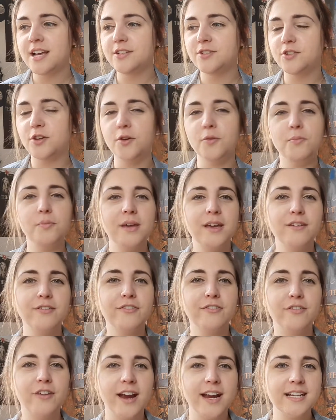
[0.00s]
don't be
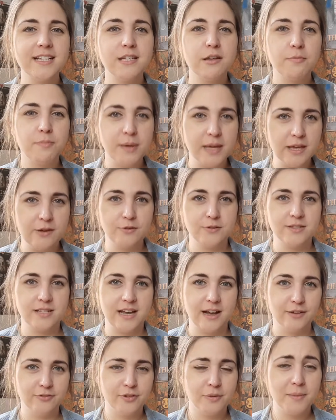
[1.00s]
afraid to be
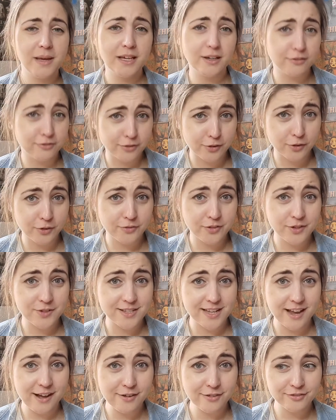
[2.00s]
yourself and make a fool of
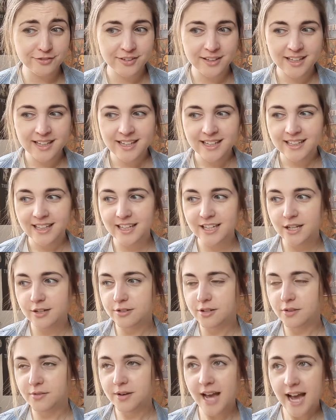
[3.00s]
yourself. Like you
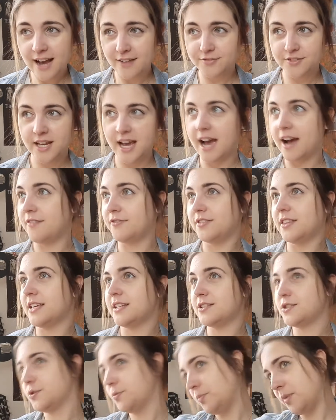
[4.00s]
don't have to have
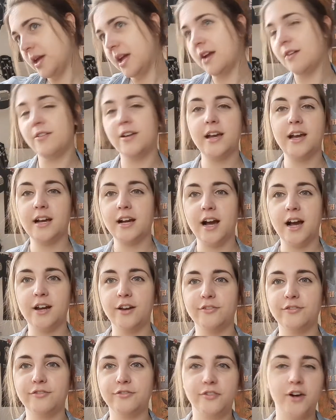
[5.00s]
this superior kind
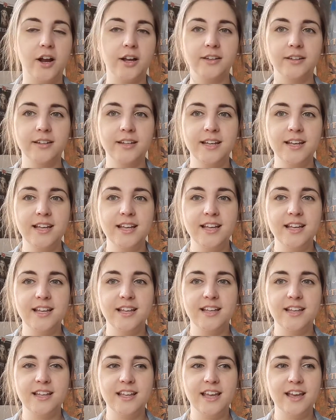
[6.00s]
of front
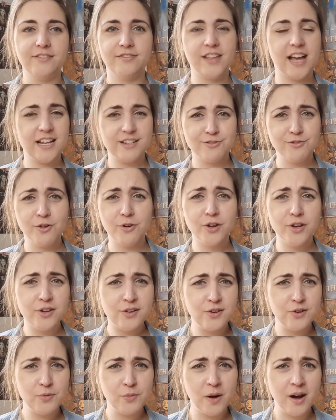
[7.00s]
if that's not who
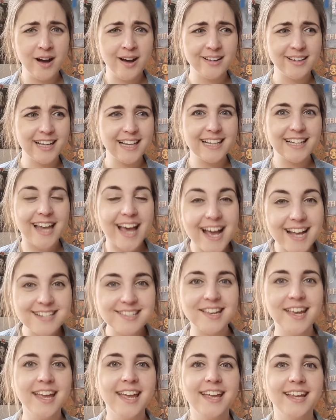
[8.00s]
you are. Like let
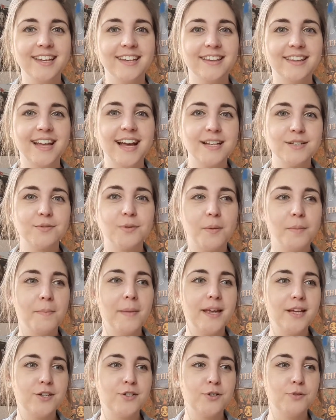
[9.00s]
us in. That's what
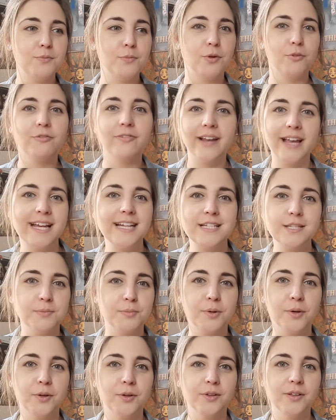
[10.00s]
makes you more
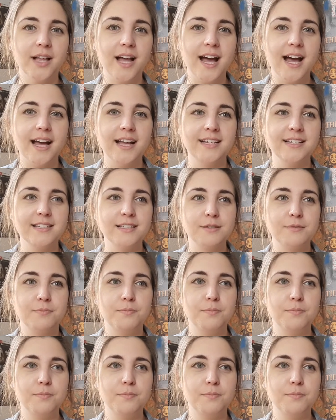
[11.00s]
relatable and